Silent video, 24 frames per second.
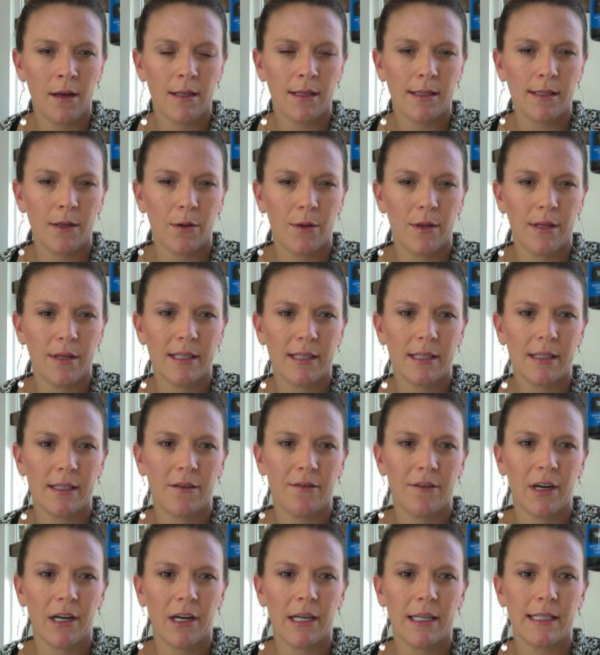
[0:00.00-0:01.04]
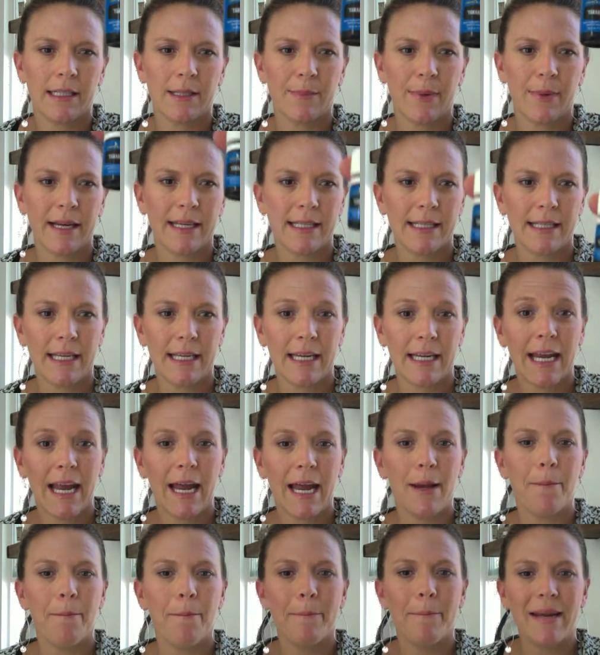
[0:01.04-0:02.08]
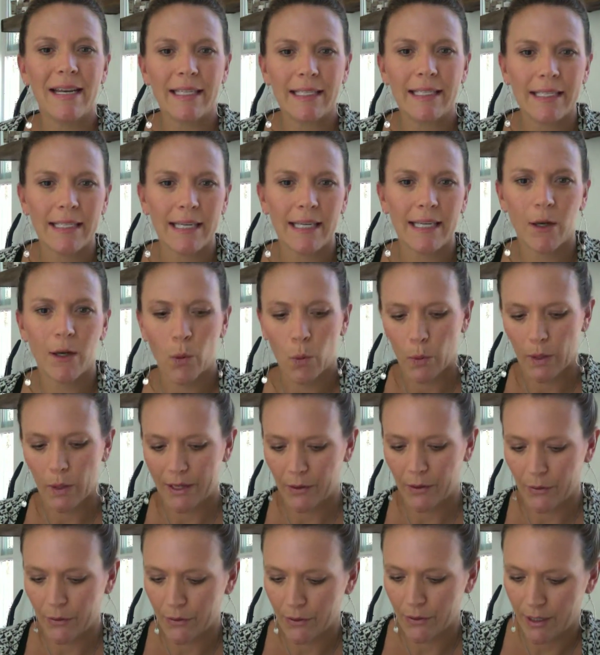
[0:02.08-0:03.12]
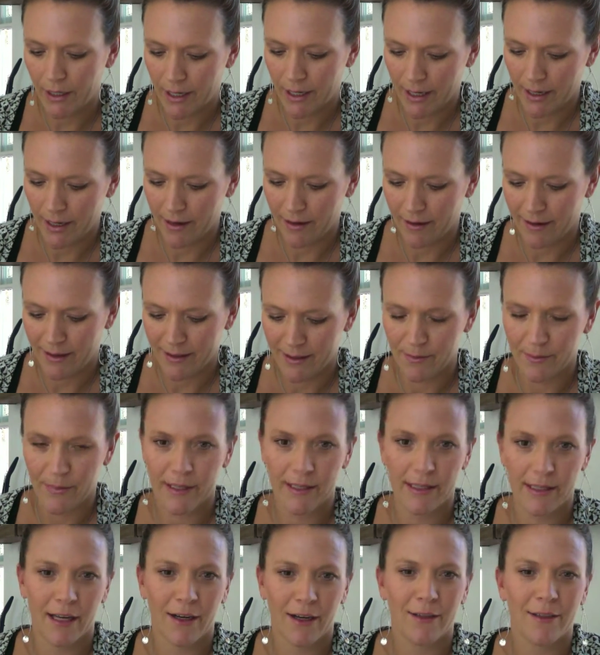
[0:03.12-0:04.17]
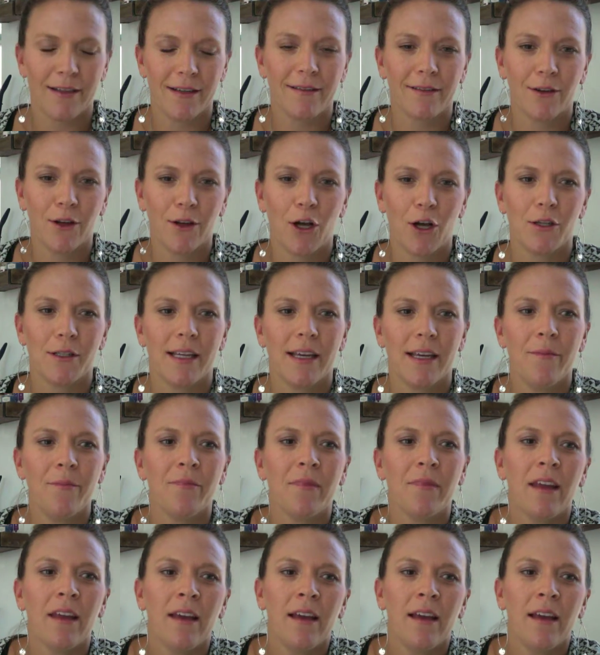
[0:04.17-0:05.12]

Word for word: So this is a very spicy and minty oil, uh, as my son calls it.